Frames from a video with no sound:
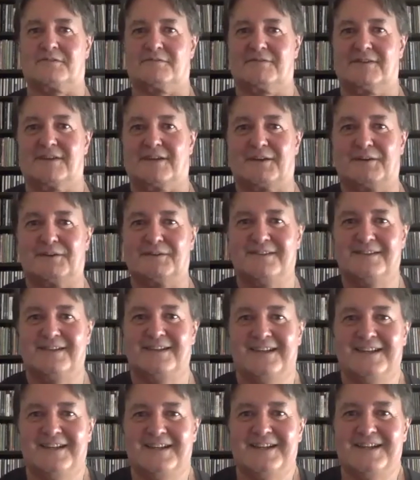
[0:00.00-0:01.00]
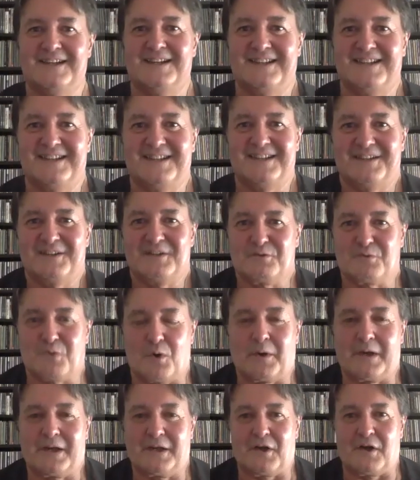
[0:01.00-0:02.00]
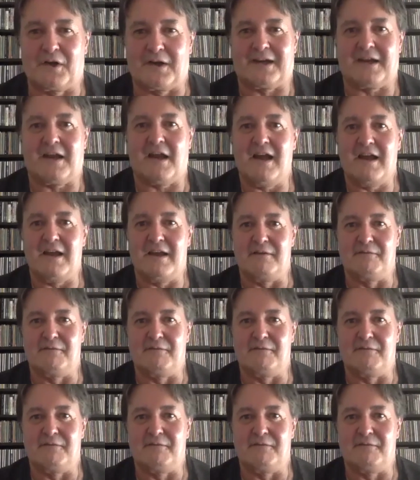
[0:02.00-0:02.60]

just, you know, drawing it on